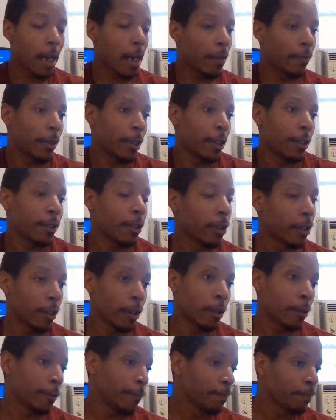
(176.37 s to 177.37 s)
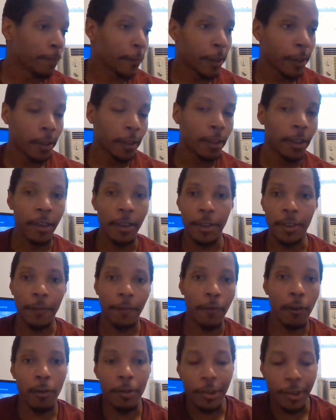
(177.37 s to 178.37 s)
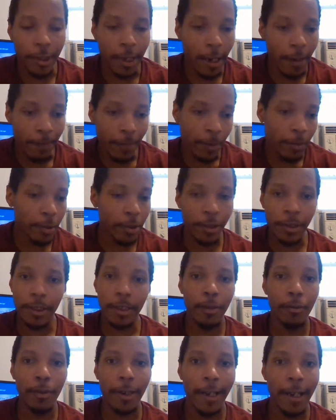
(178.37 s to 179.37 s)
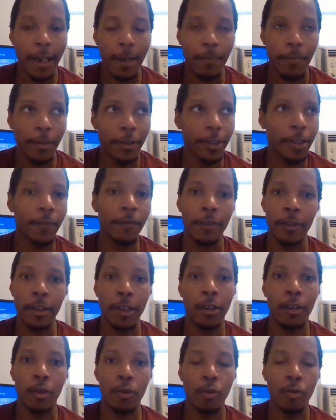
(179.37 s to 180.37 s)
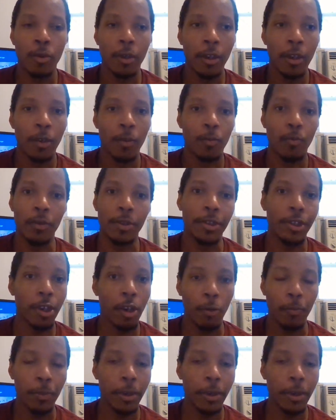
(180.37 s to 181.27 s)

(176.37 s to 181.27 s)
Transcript: I mean, it's the first step and just see what happens, even though when she